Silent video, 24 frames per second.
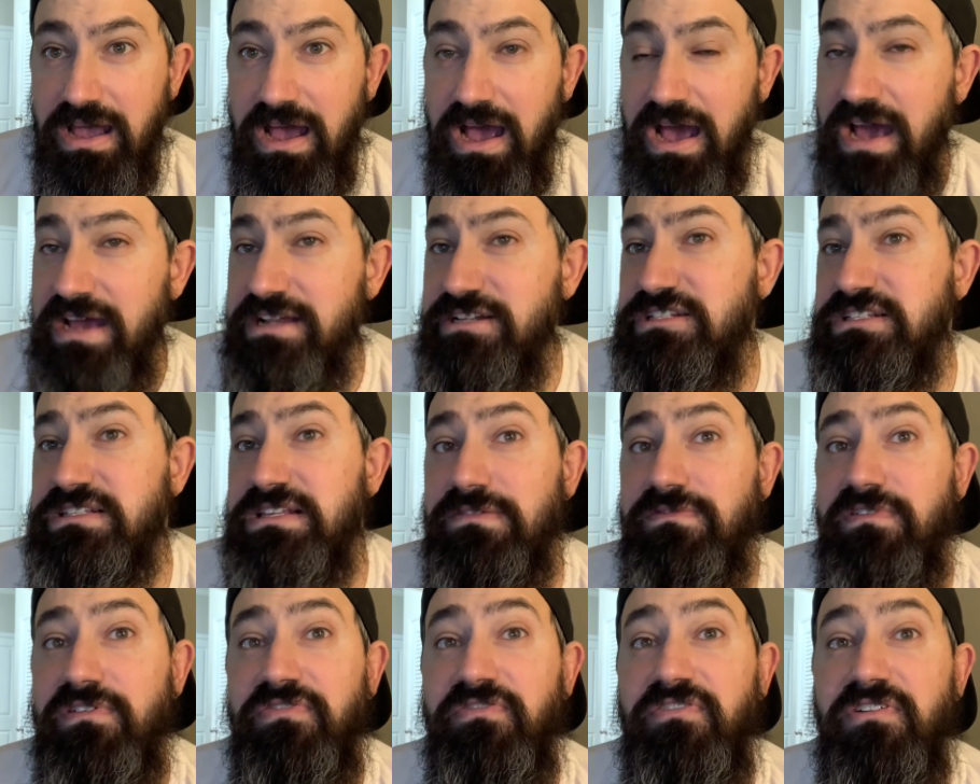I just
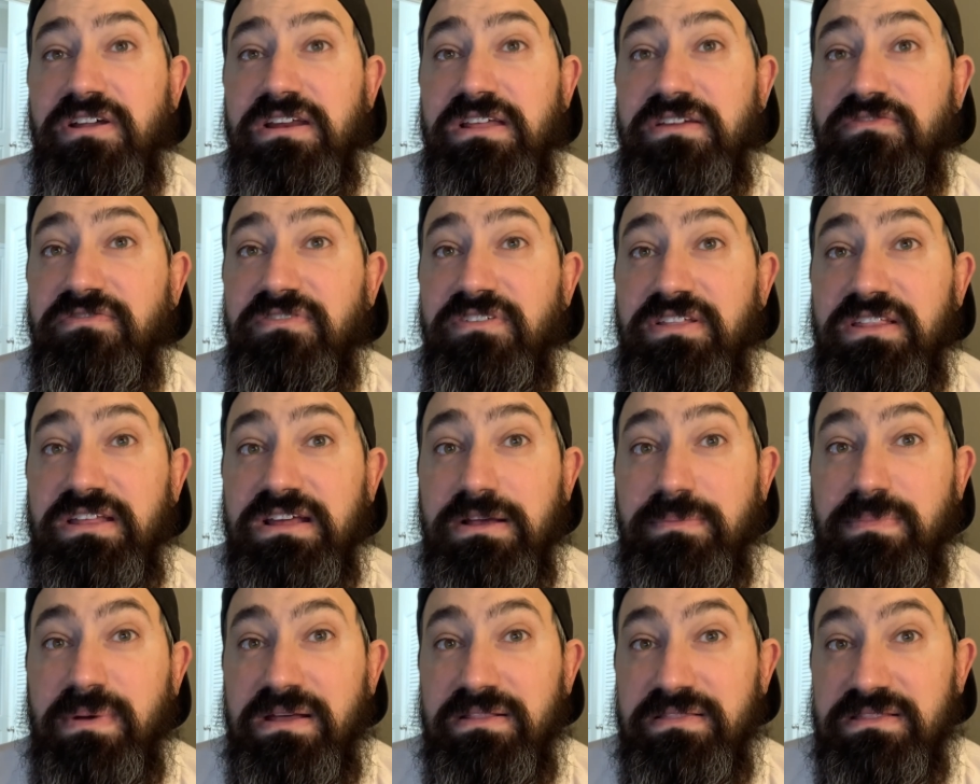have a funny feeling
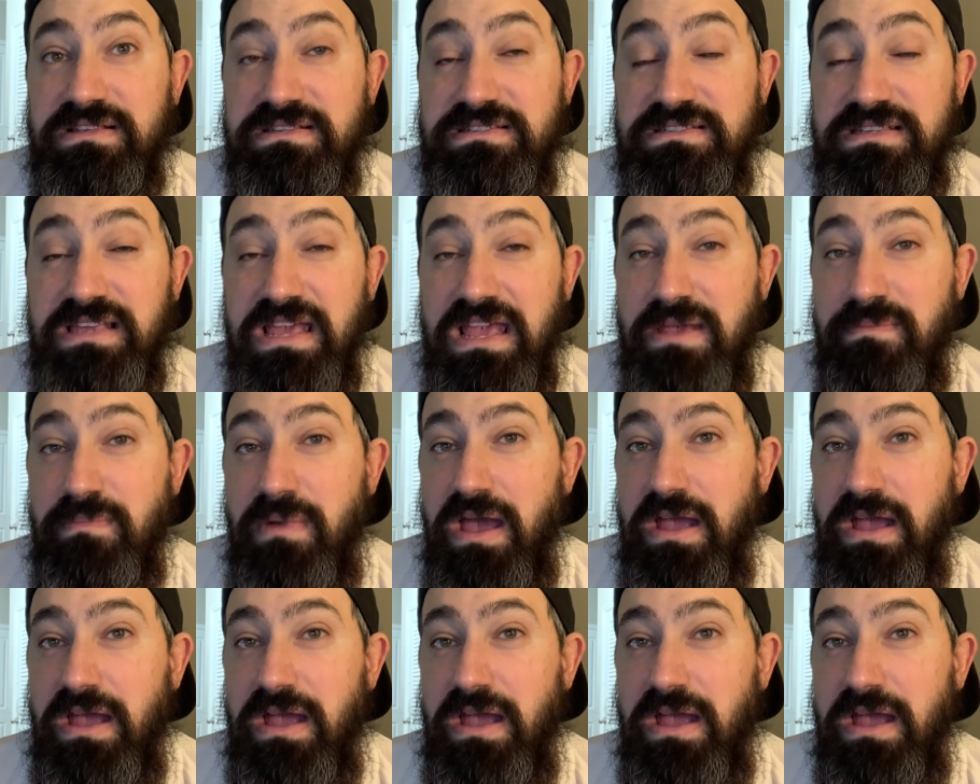about this game.